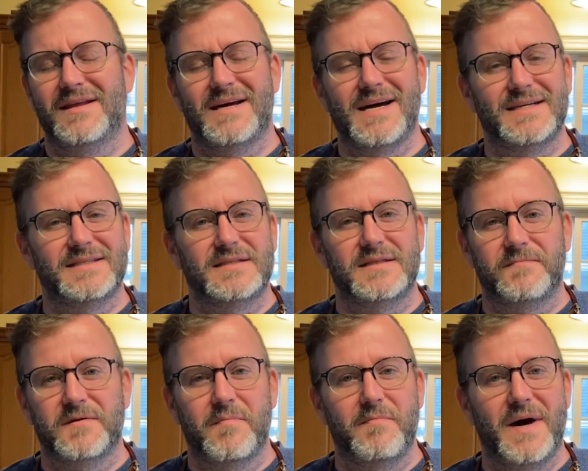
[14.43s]
that has some
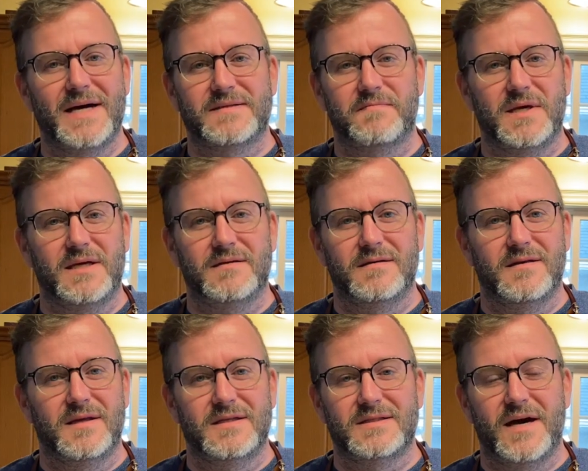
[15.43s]
of the best meat
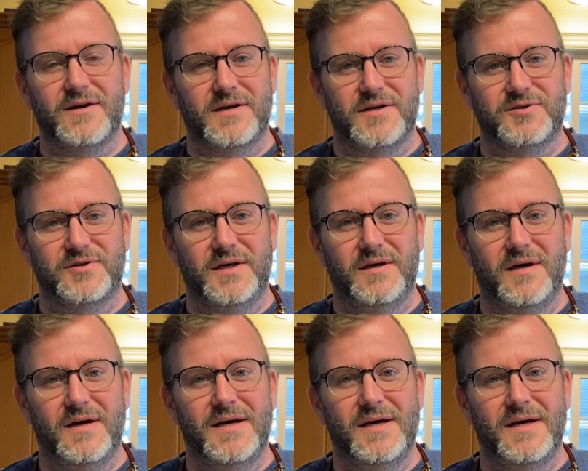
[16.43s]
in the entire country,